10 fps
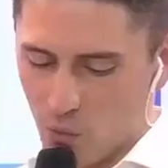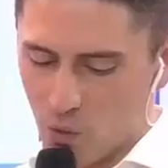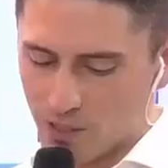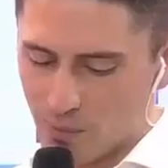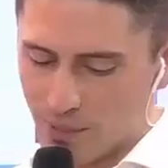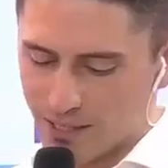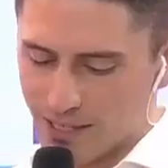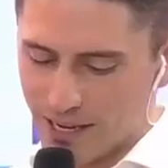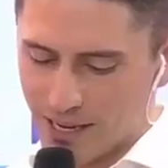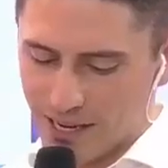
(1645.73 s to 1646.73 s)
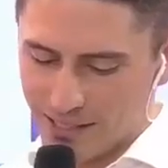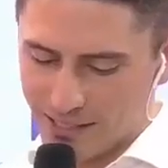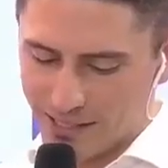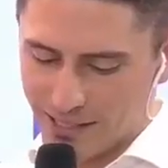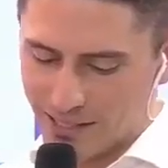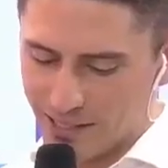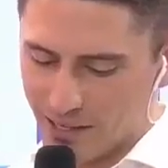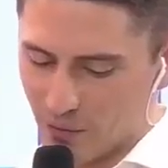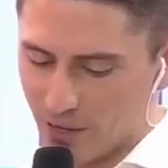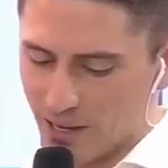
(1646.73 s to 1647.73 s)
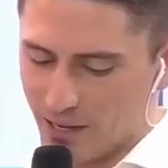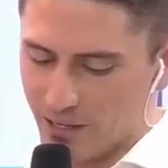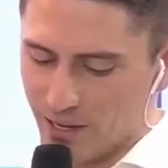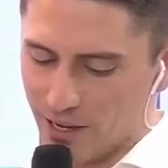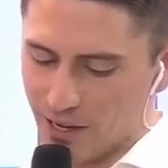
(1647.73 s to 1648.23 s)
What about NCTF and